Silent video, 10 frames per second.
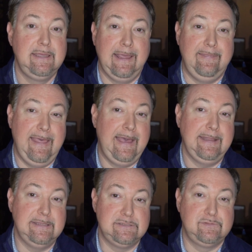And that
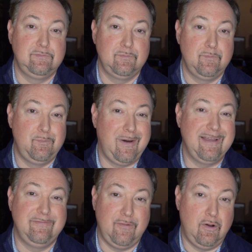is by
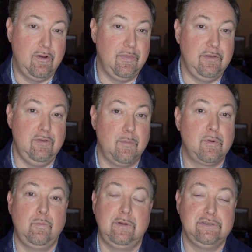far the
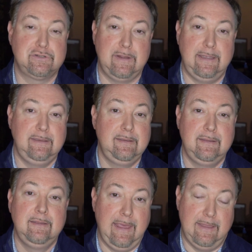number one trend
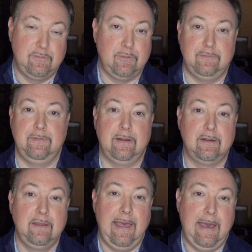at Toy Fair.
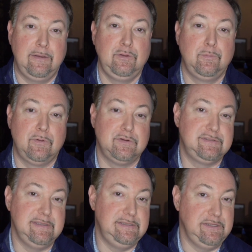How do you merge
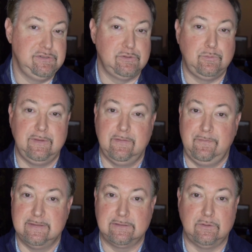the digital with the
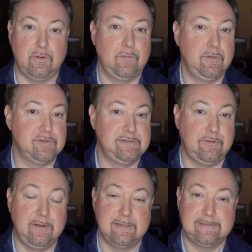physical? You're
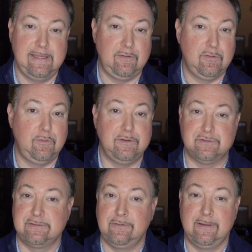still going to sell toys. You're
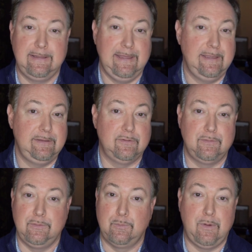still going to get
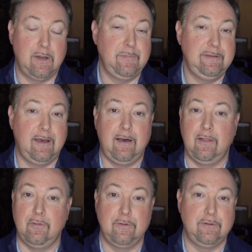your Barbie
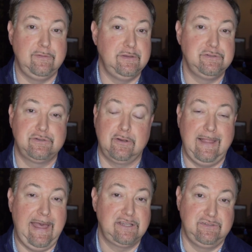doll or your Ninja Turtle
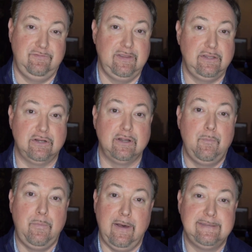action figure,
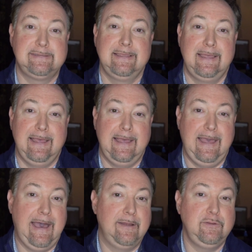but
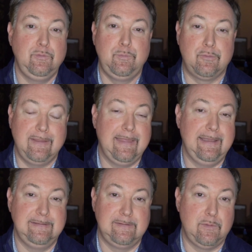how do you bring that
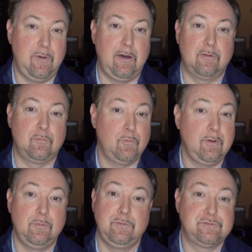into the modern
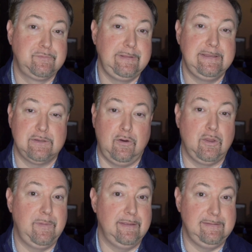world, which really is all
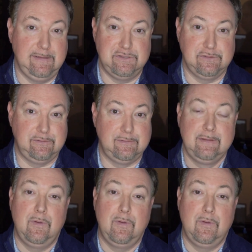about digital?